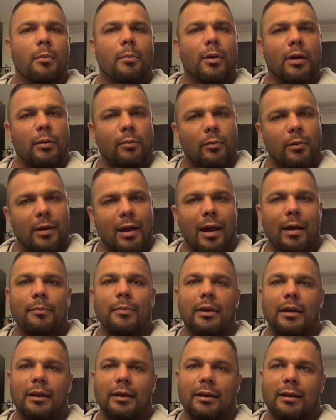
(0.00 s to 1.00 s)
But what I
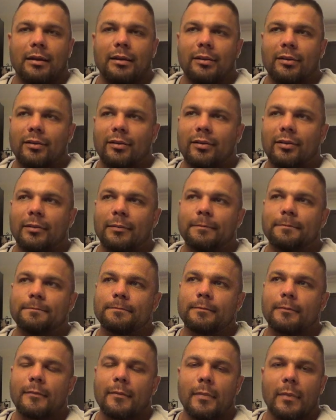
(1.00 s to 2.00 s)
mean is,
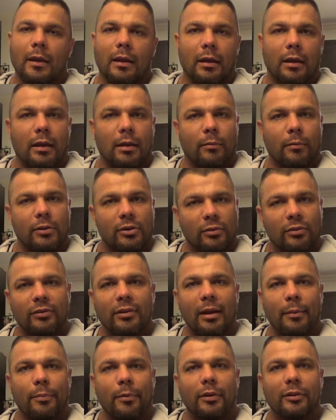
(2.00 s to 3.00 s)
when you step